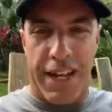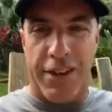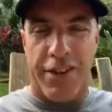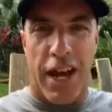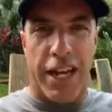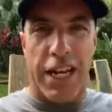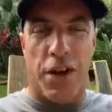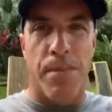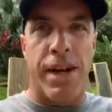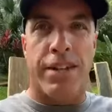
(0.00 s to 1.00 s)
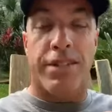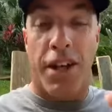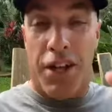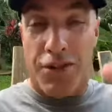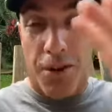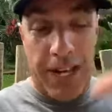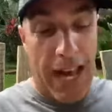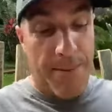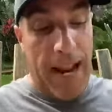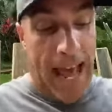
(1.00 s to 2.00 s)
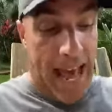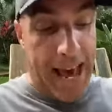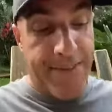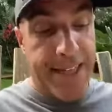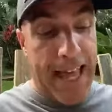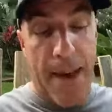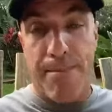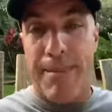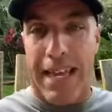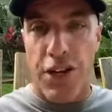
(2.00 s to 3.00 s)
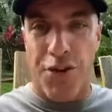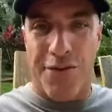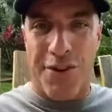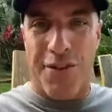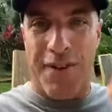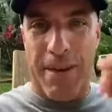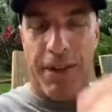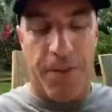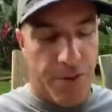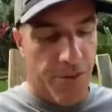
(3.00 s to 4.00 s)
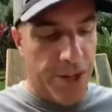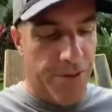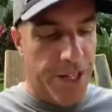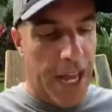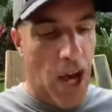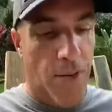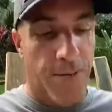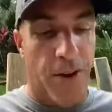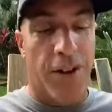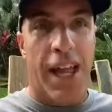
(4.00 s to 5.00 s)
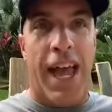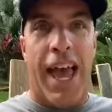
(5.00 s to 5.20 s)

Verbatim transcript: it's kind of hit or miss. So again, but having that menu for your family could be really really helpful.